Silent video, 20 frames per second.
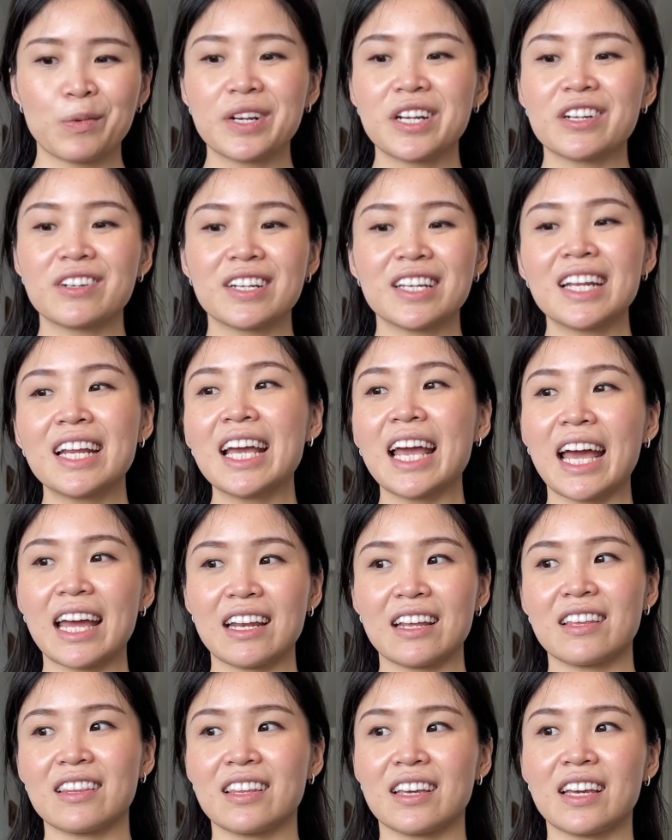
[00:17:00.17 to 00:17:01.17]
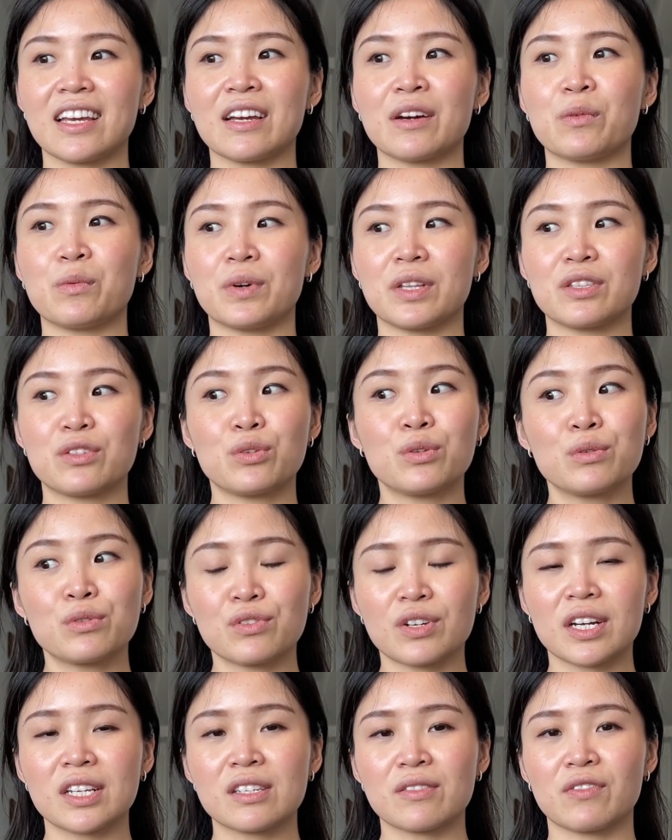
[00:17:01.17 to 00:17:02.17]
When you're knitting anything with two
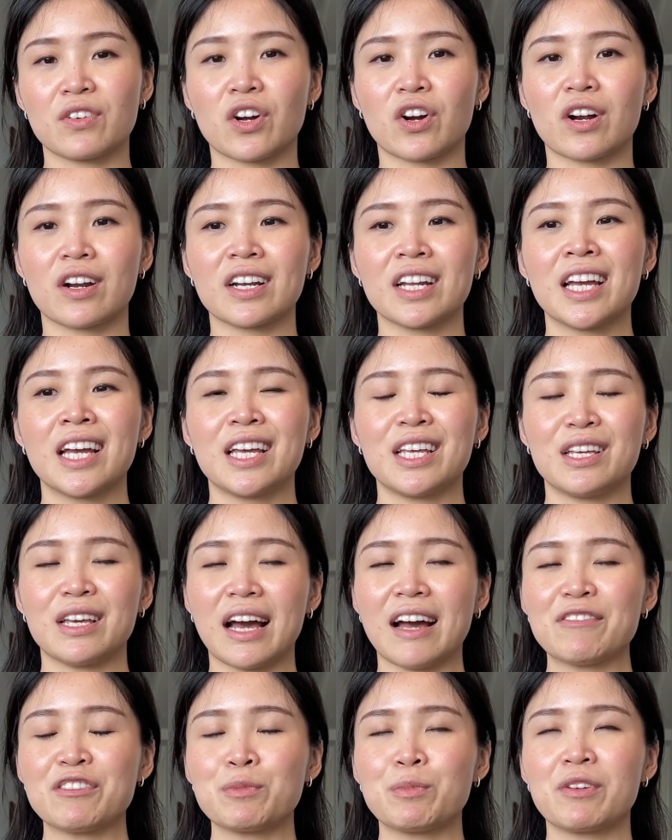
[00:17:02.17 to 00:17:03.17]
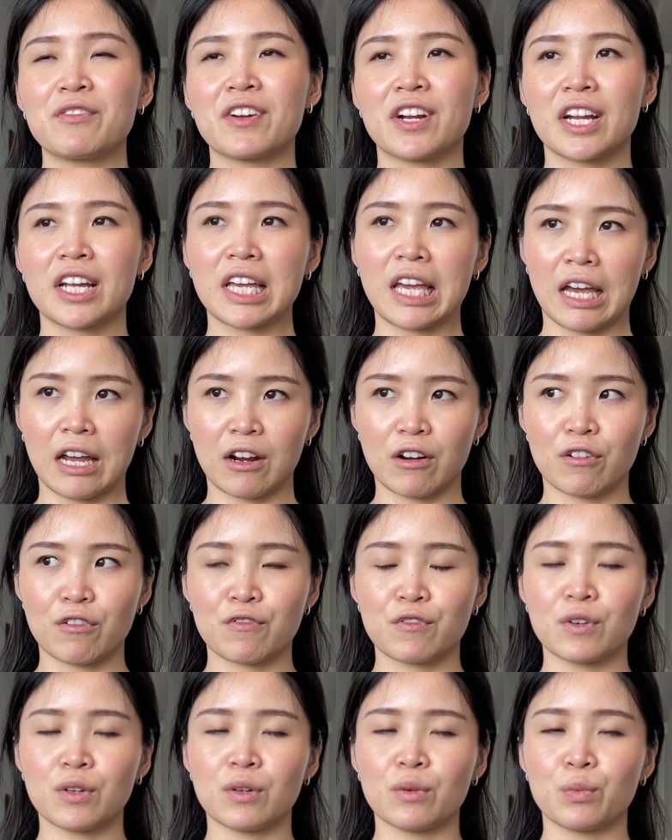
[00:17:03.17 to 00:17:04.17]
strands of yarn, you have to be very
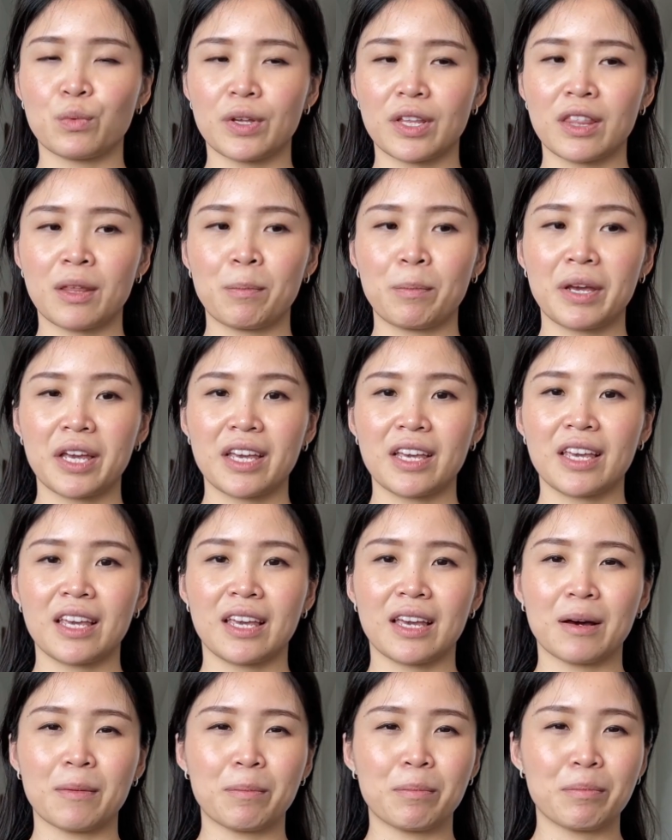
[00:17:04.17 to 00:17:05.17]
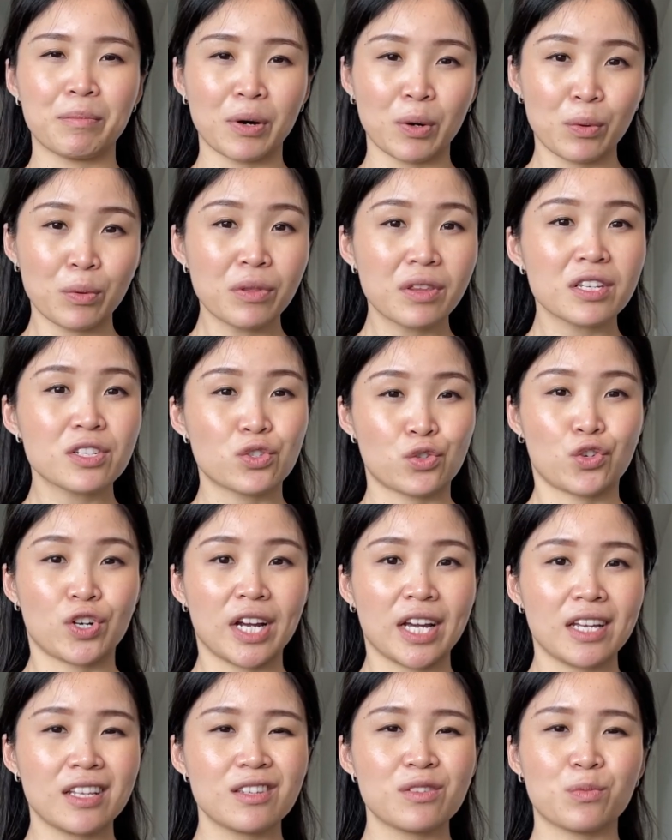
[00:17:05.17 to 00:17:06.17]
careful with picking up both
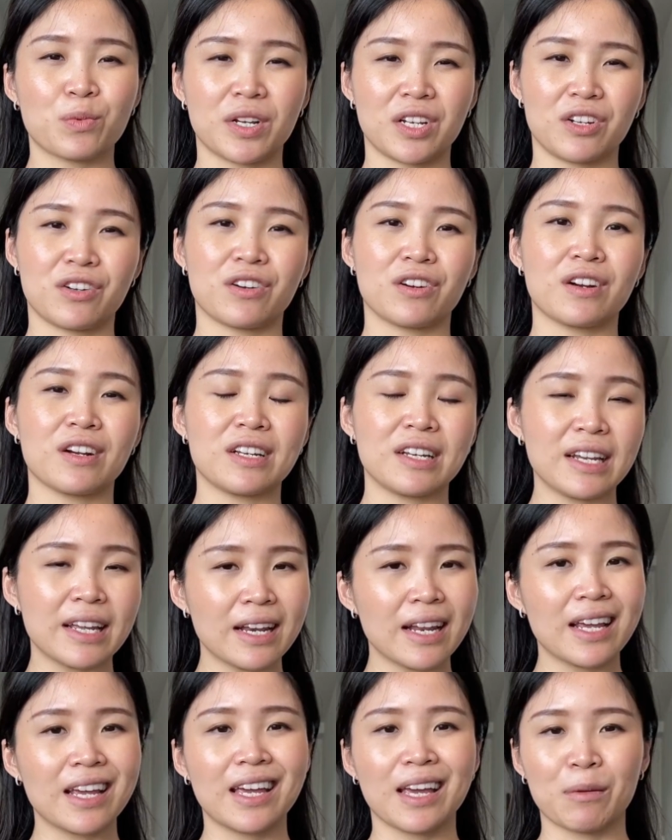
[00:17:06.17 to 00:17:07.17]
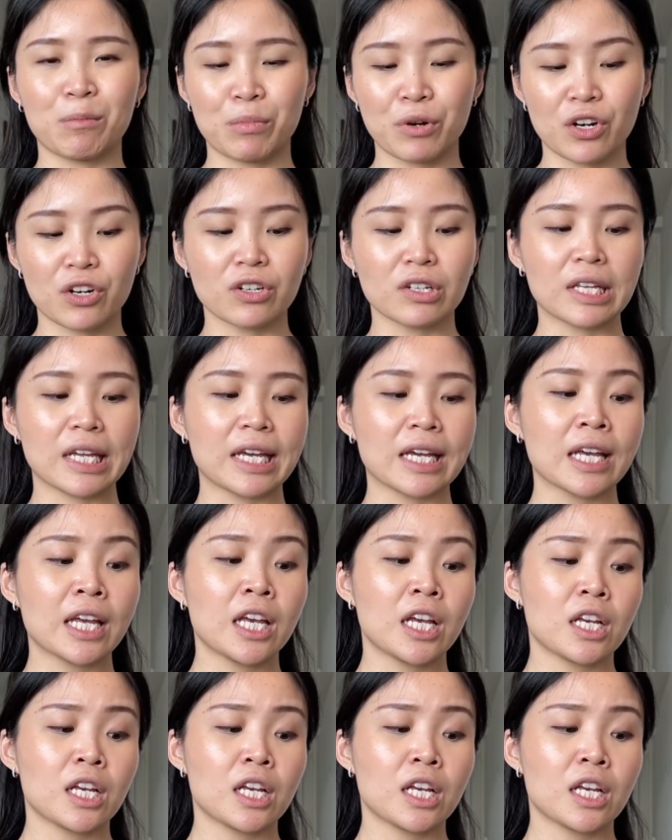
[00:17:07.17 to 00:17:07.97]
strands when you're knitting and purling.